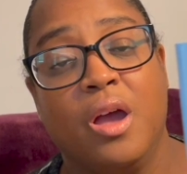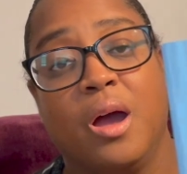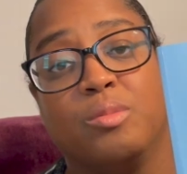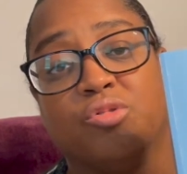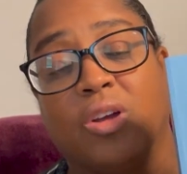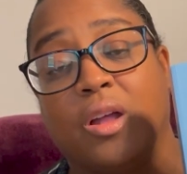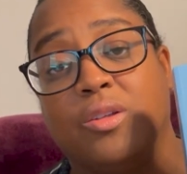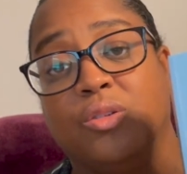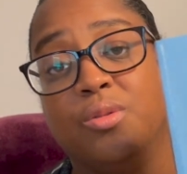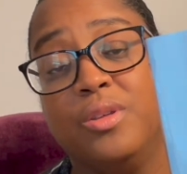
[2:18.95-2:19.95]
I'm trying
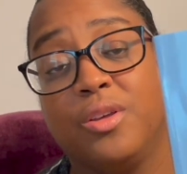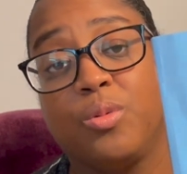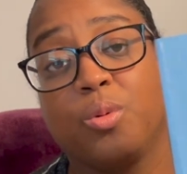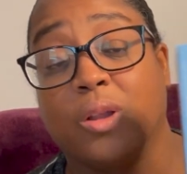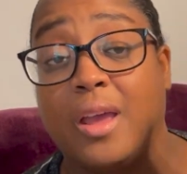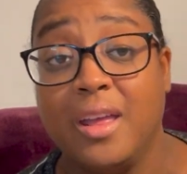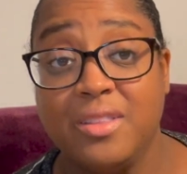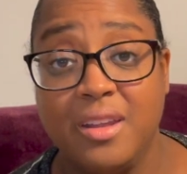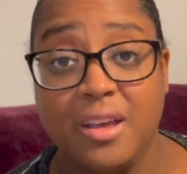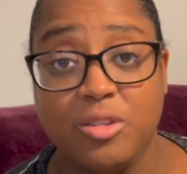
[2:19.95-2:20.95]
to do this one and
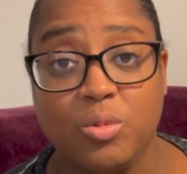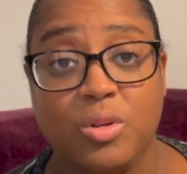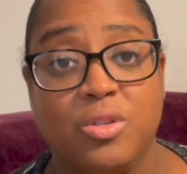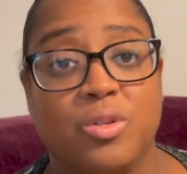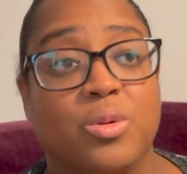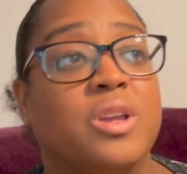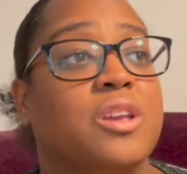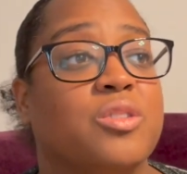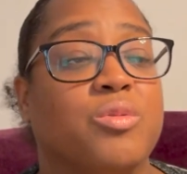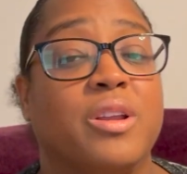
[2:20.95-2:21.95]
the next one, so he
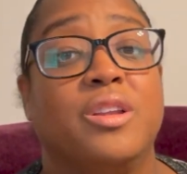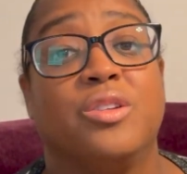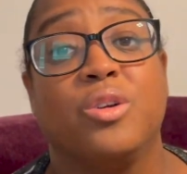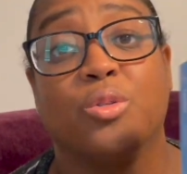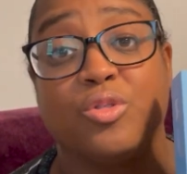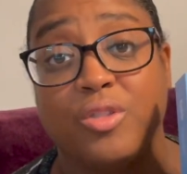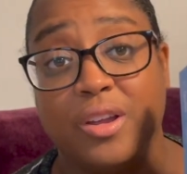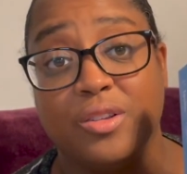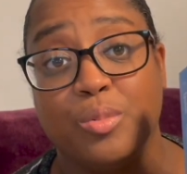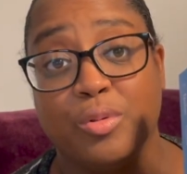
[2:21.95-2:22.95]
is ready to go straight
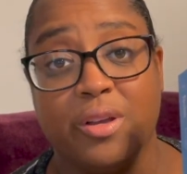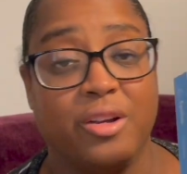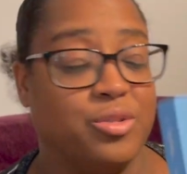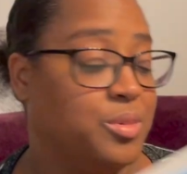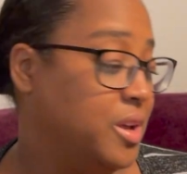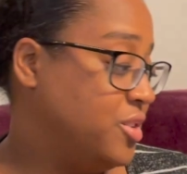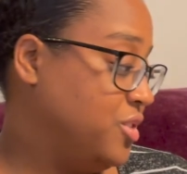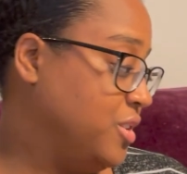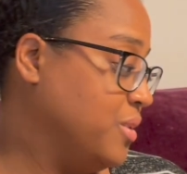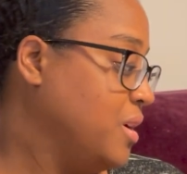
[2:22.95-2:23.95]
into pre-algebra next
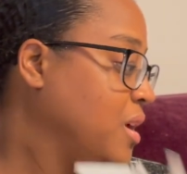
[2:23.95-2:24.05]
year.